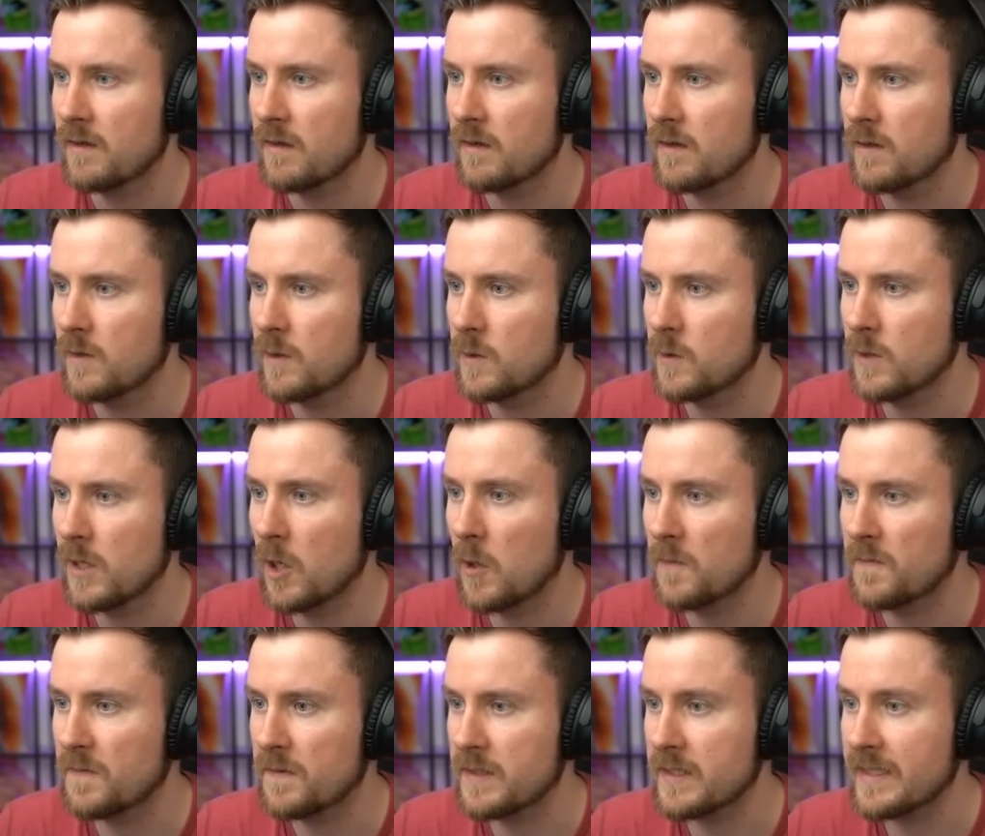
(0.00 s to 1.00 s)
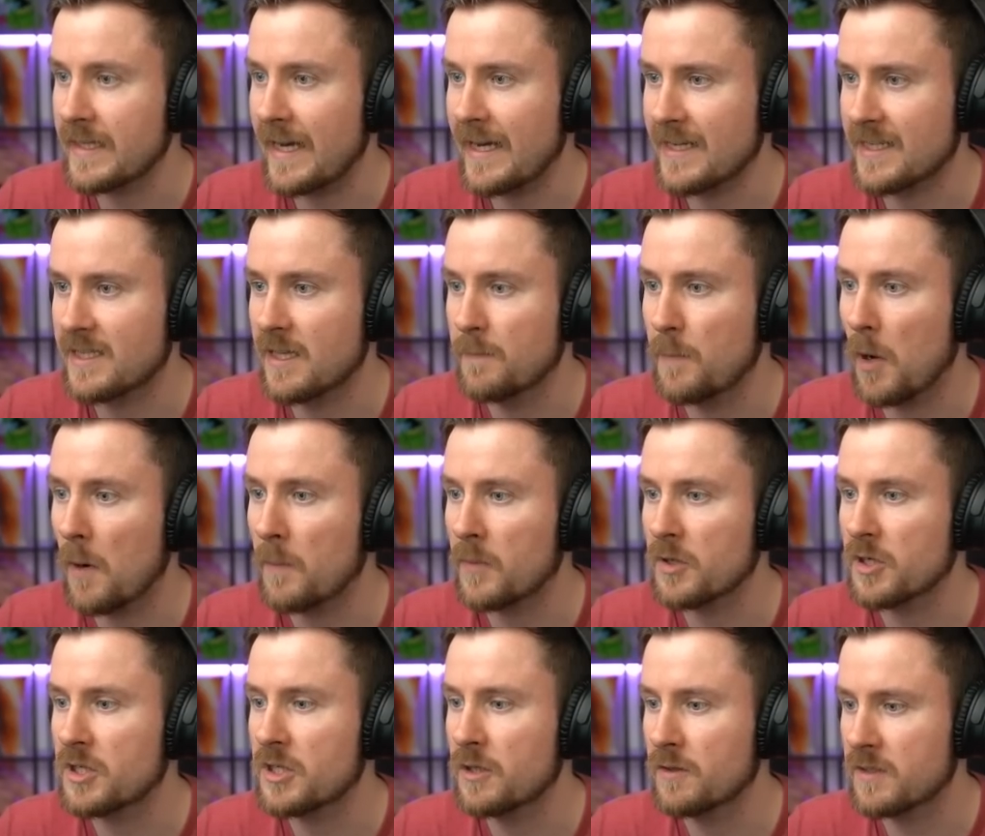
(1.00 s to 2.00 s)
Oh, hopefully, yes, the
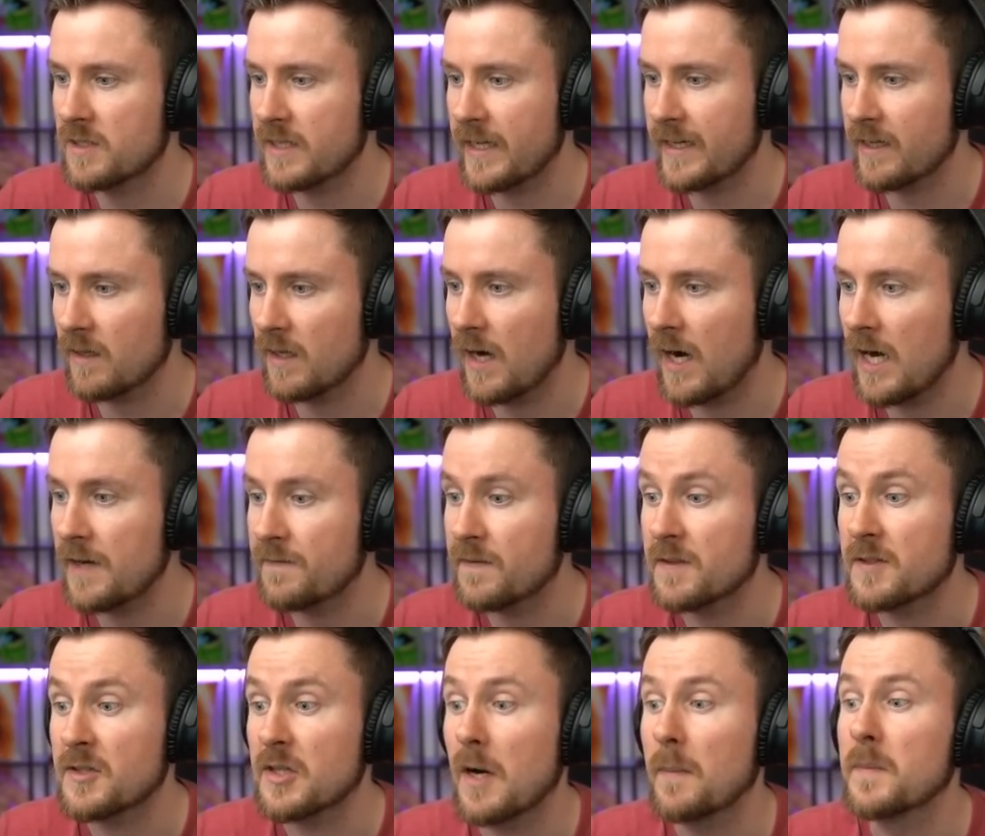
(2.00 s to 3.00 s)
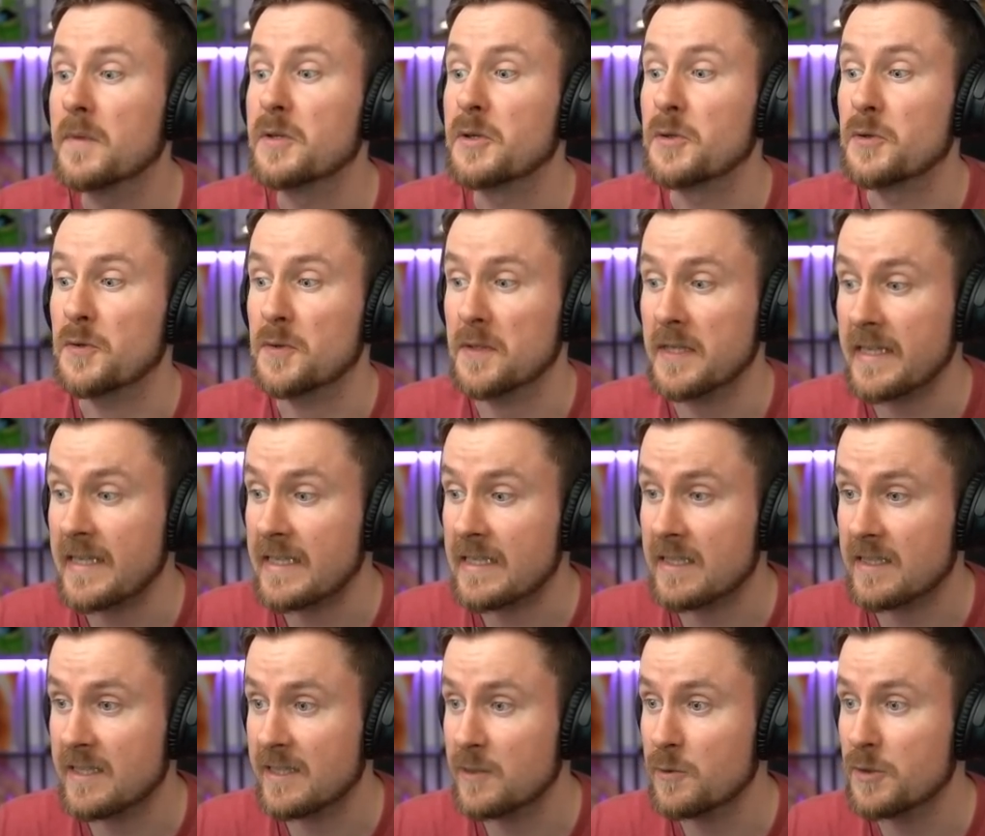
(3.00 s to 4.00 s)
bomber should stay alive. Some
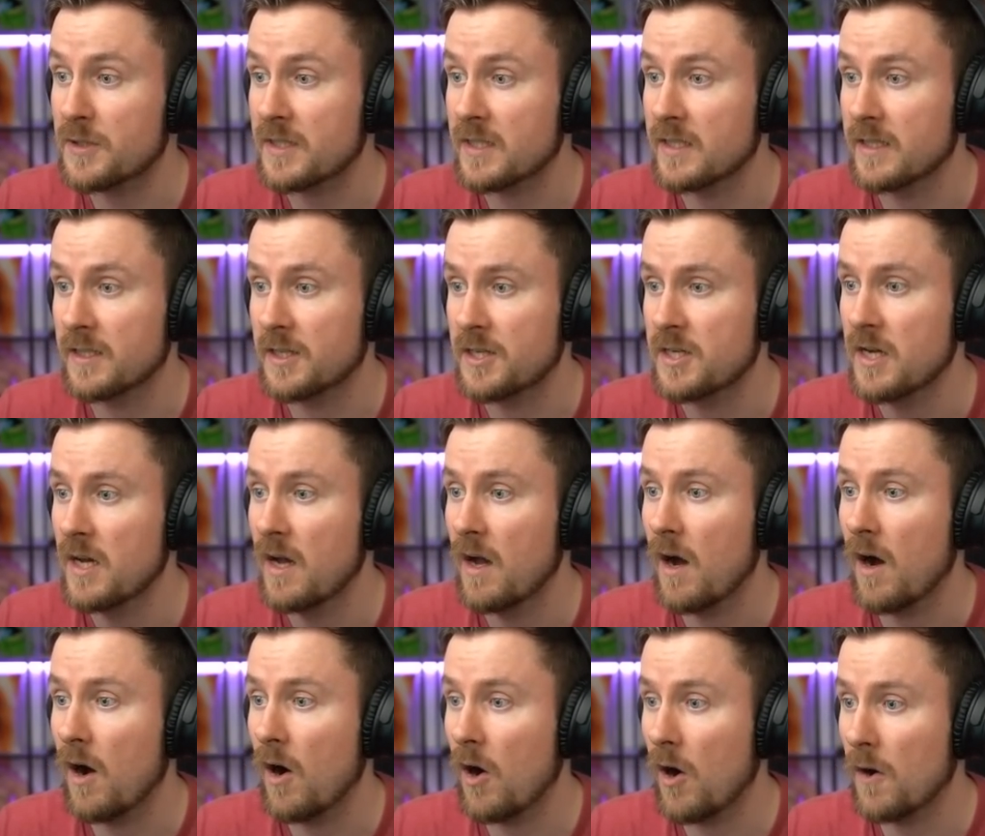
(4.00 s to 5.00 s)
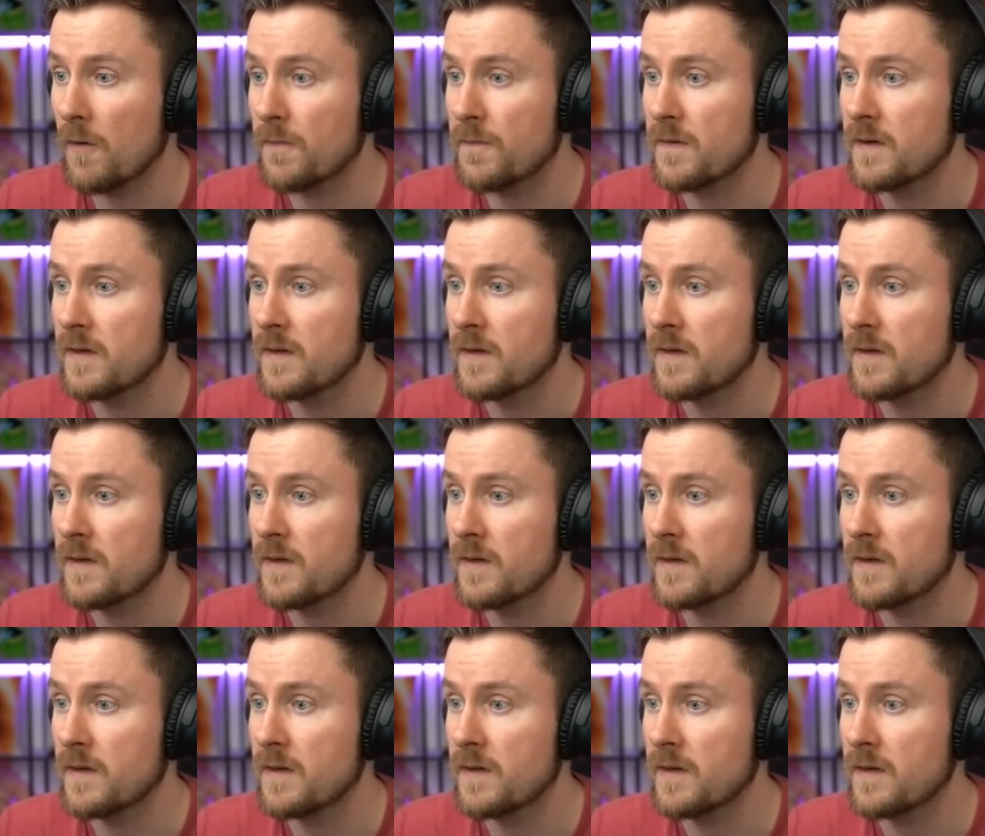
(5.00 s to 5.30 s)
great usage of